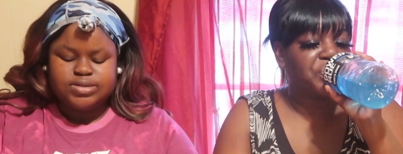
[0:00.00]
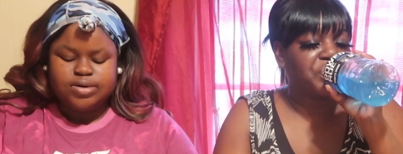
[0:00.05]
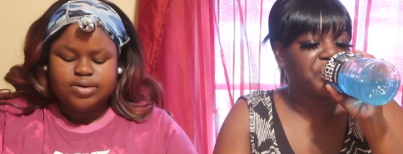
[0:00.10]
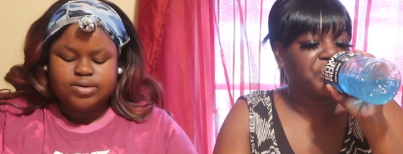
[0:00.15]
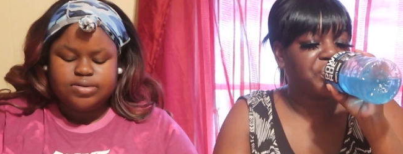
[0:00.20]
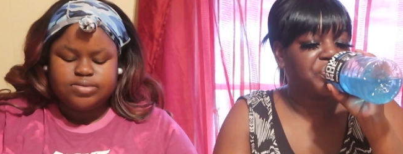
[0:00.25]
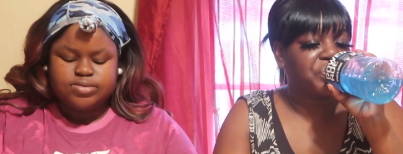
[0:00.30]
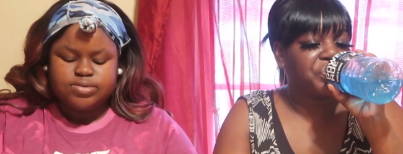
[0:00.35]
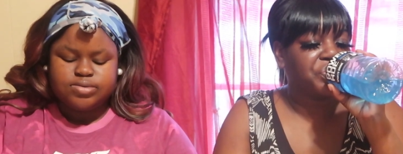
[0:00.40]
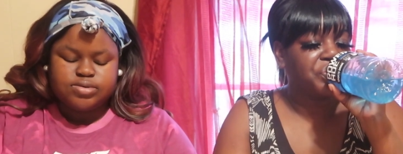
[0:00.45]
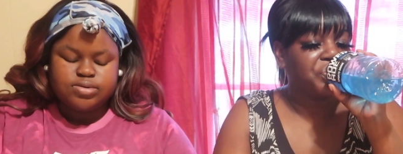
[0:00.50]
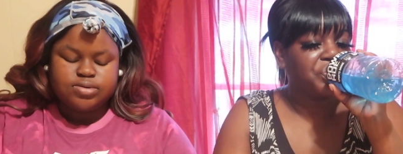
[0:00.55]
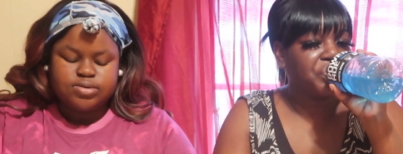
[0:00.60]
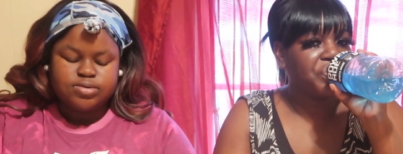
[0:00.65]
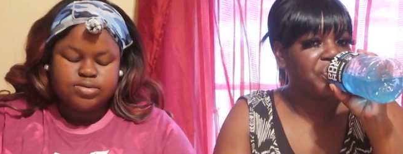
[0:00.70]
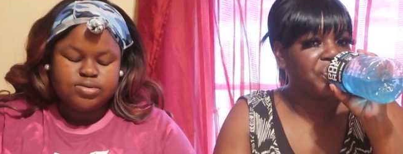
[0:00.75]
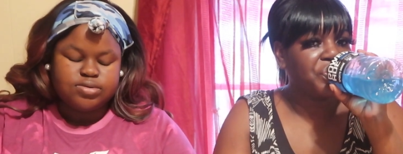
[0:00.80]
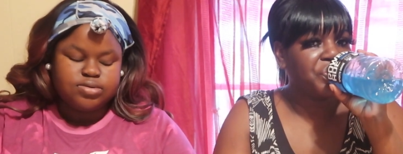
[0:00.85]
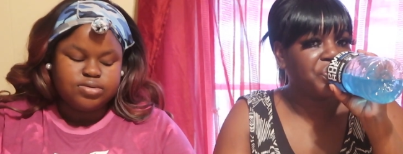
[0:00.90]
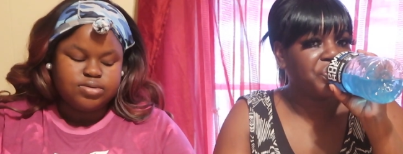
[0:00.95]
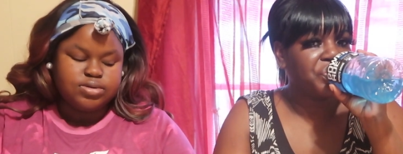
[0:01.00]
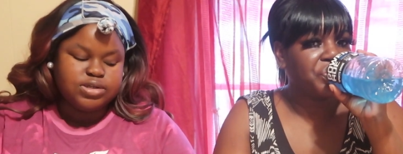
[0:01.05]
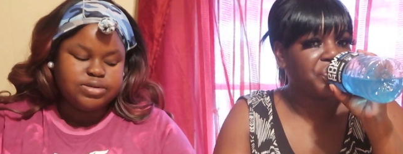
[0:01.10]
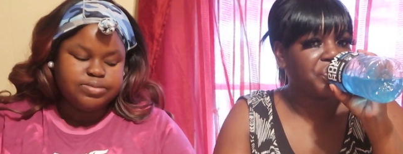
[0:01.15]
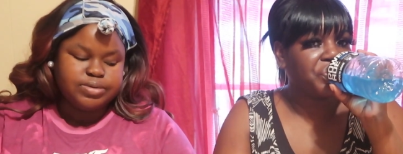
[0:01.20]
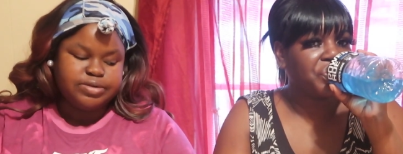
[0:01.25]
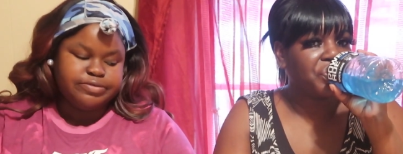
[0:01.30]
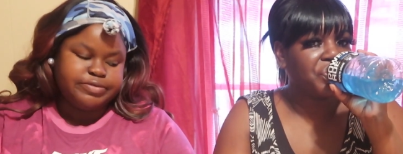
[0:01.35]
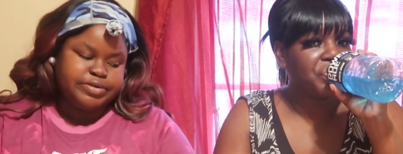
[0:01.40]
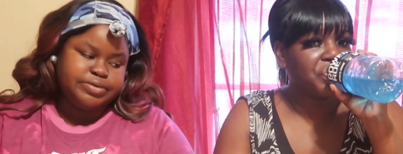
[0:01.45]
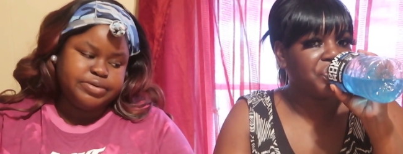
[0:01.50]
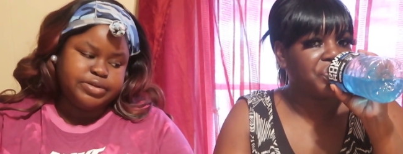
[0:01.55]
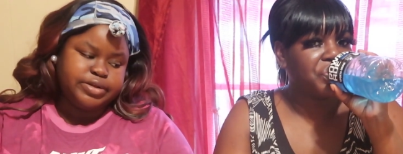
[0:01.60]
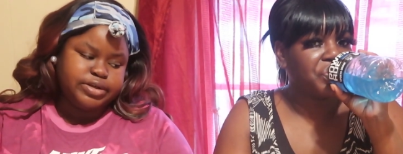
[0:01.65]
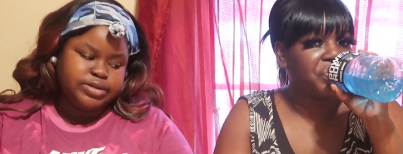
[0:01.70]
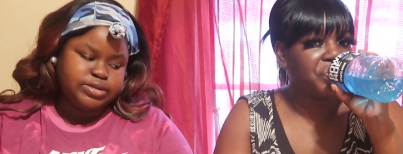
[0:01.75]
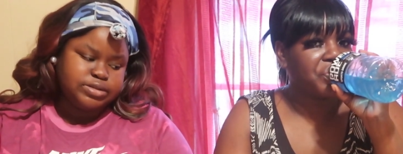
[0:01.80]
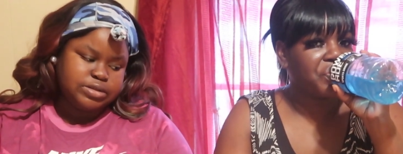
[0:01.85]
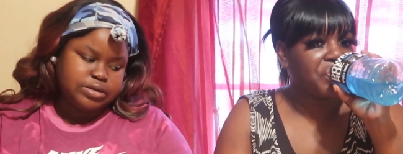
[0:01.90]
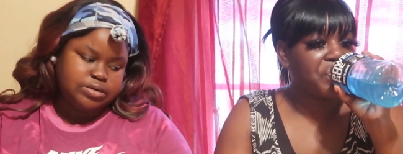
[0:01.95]
Speaker 1: so he paid for
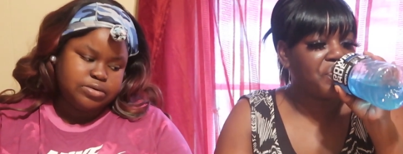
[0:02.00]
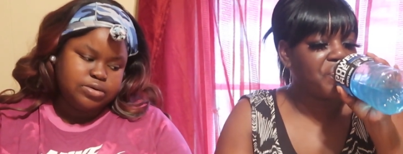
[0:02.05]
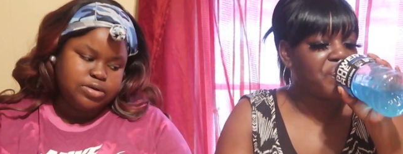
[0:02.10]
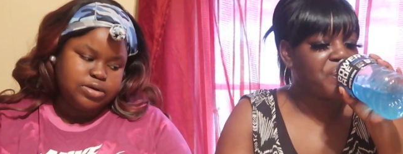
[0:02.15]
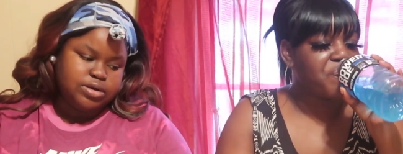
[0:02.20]
everything so,